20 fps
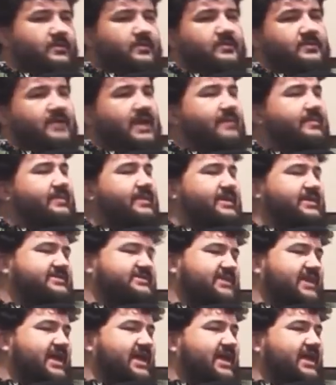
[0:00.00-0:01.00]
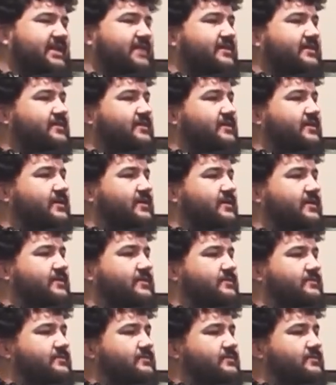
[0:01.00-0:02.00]
That being said,
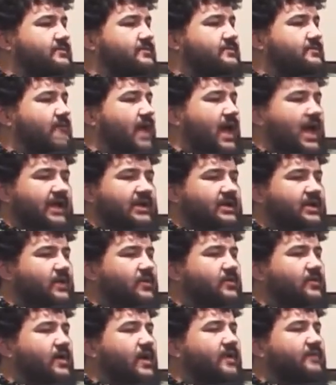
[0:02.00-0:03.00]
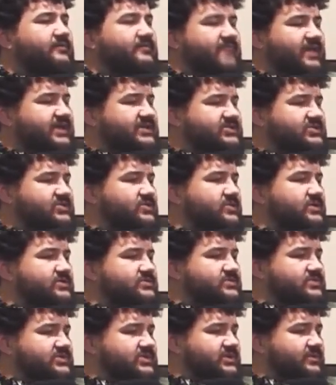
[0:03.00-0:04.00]
I know of less
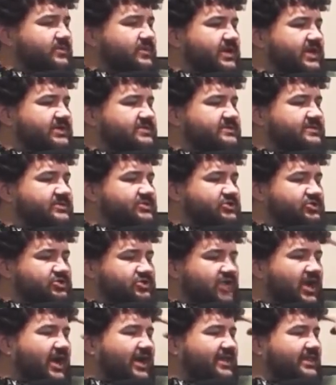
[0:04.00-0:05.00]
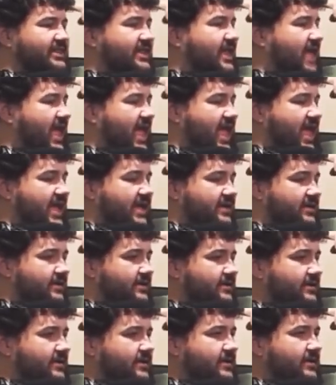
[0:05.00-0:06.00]
stories where someone has been shot in the head
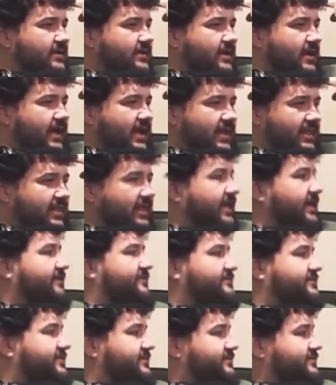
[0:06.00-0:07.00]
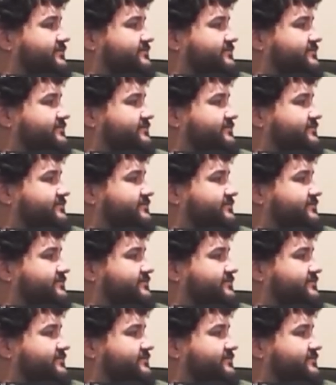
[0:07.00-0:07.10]
and lived.